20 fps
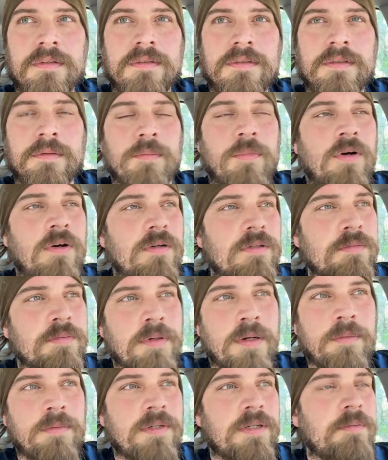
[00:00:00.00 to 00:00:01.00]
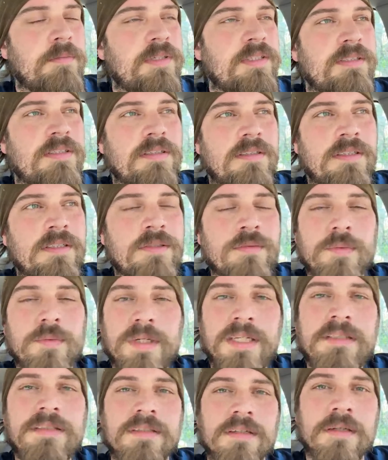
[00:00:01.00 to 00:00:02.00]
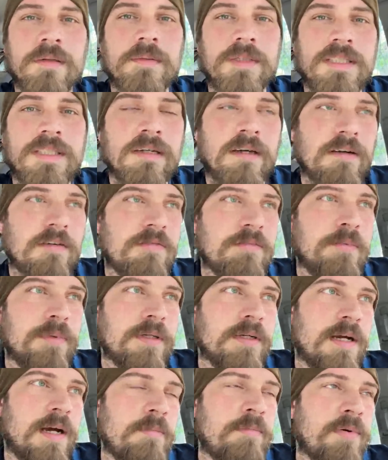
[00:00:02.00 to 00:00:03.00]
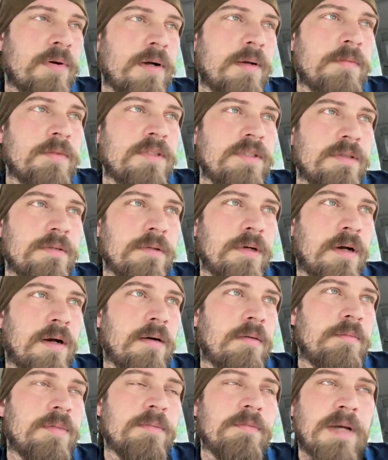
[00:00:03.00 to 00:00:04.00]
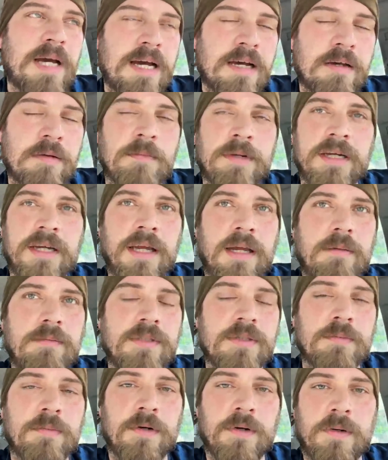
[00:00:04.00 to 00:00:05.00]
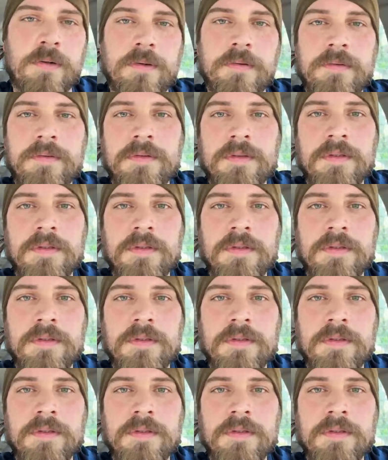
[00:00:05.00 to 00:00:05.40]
Tomorrow's probably gonna be this week's gonna be tough, but I promise you I'll be back on my game tomorrow.